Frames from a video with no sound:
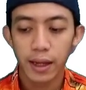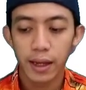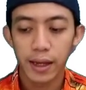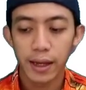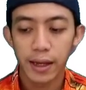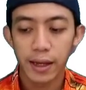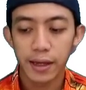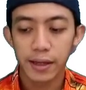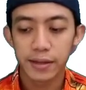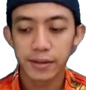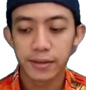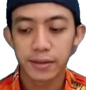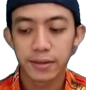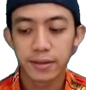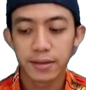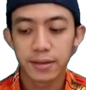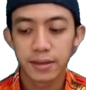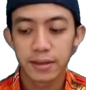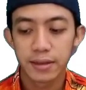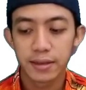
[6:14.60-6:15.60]

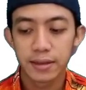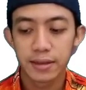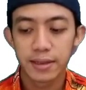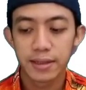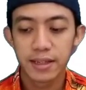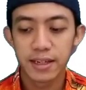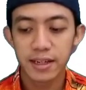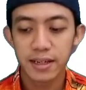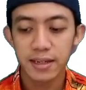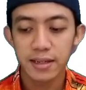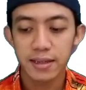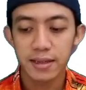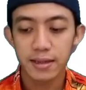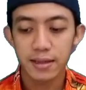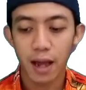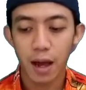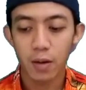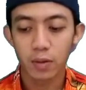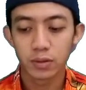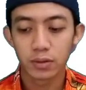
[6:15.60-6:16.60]
and j
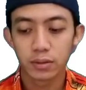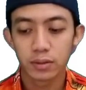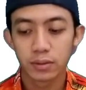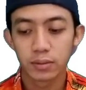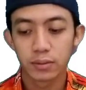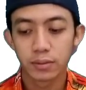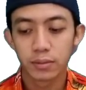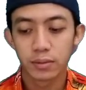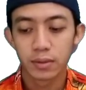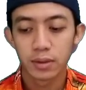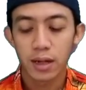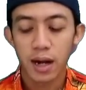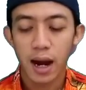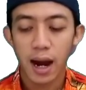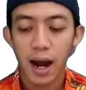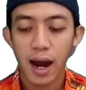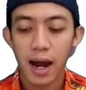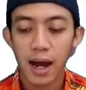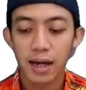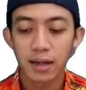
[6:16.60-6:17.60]
sound
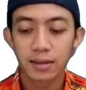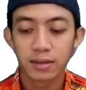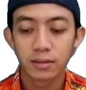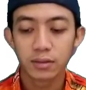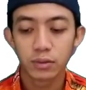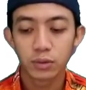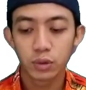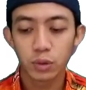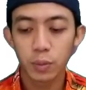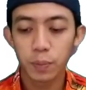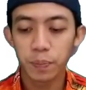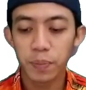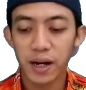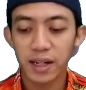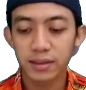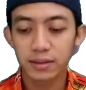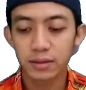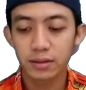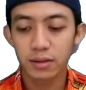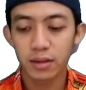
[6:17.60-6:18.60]
are
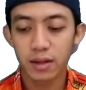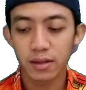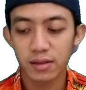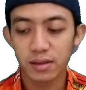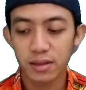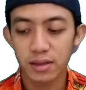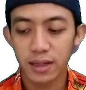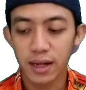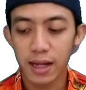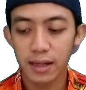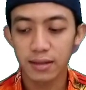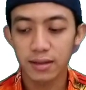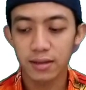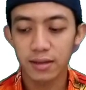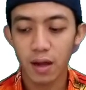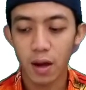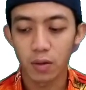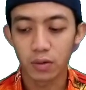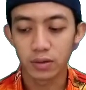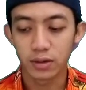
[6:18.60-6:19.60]
two-part consonant
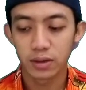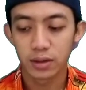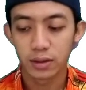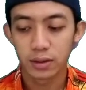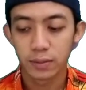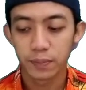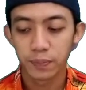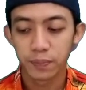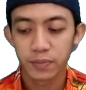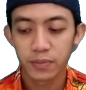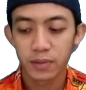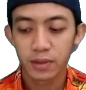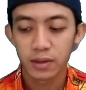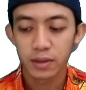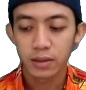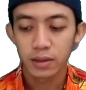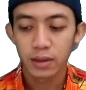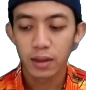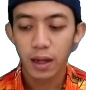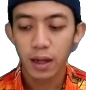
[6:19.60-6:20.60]
sounds.
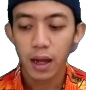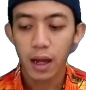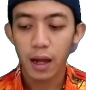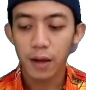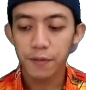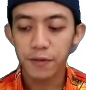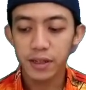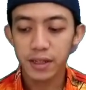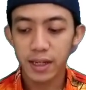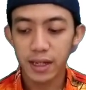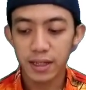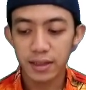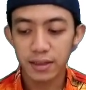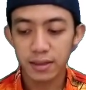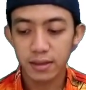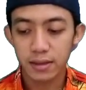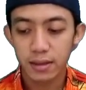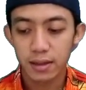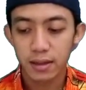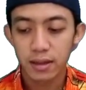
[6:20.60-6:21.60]

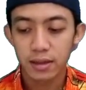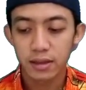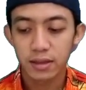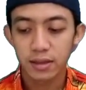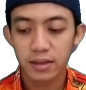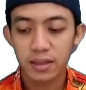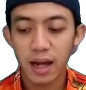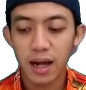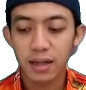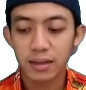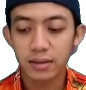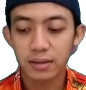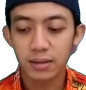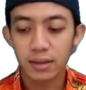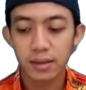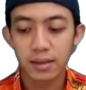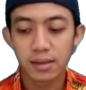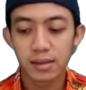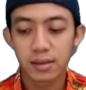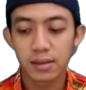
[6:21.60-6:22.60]
Affricates start
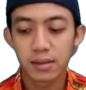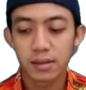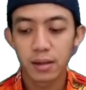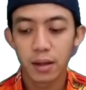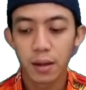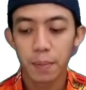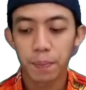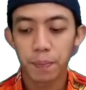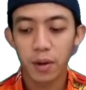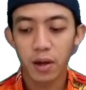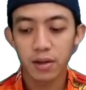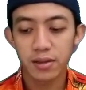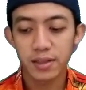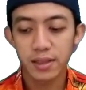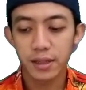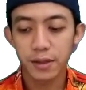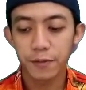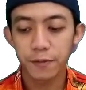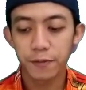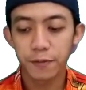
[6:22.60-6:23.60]
as
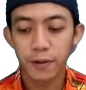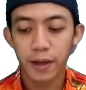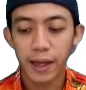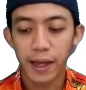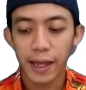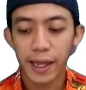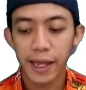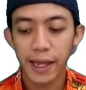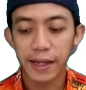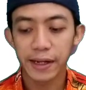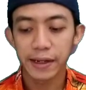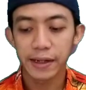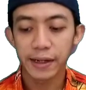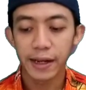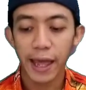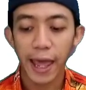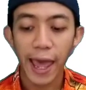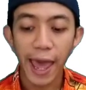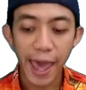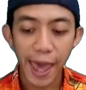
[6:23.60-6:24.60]
plosive and
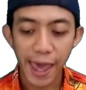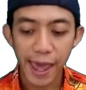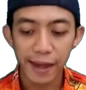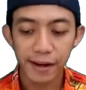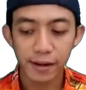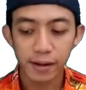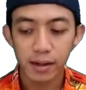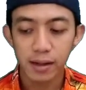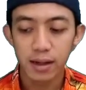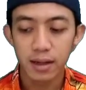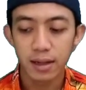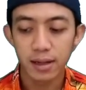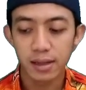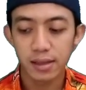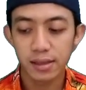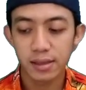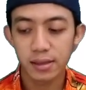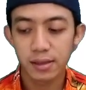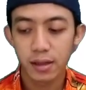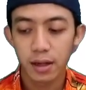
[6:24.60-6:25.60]
end
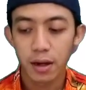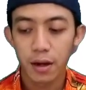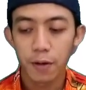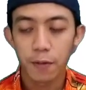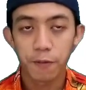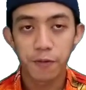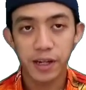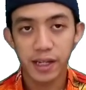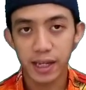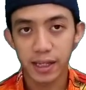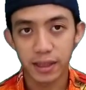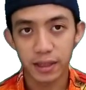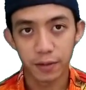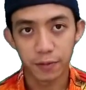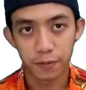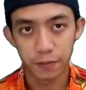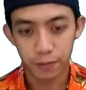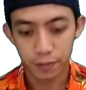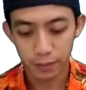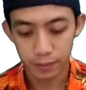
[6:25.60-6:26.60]
as
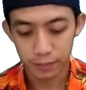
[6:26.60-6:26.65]
fricative.